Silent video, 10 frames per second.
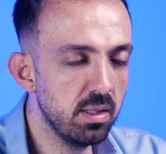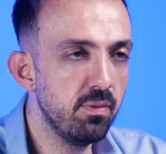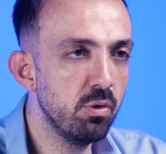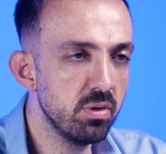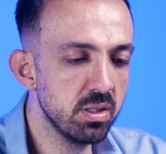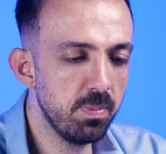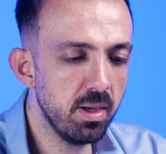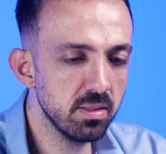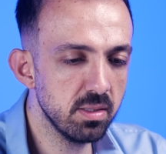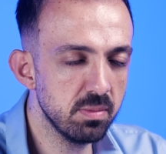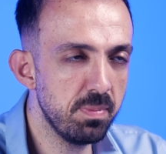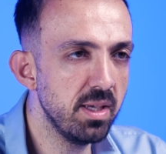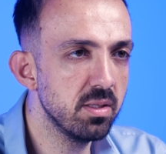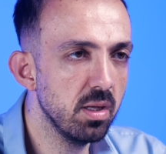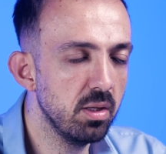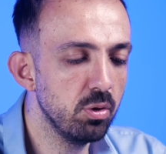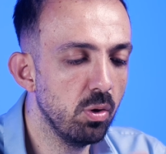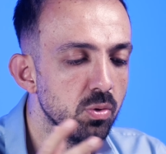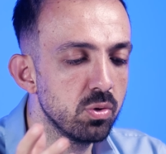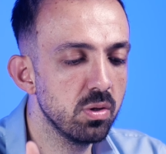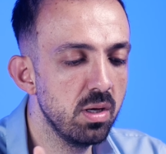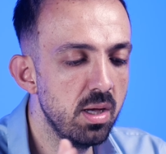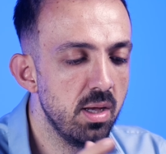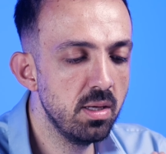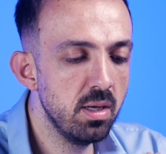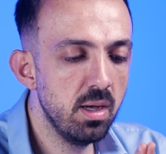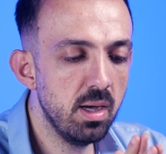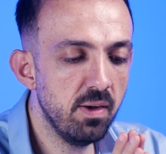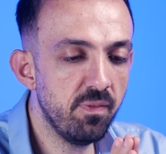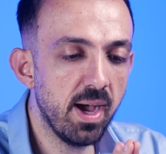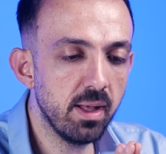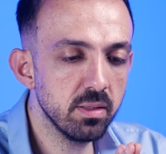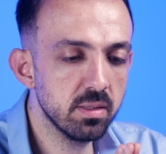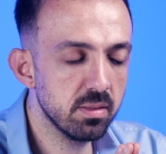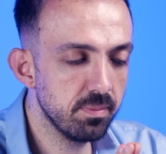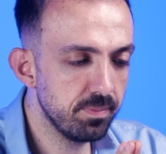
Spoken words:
give you responses based on those files.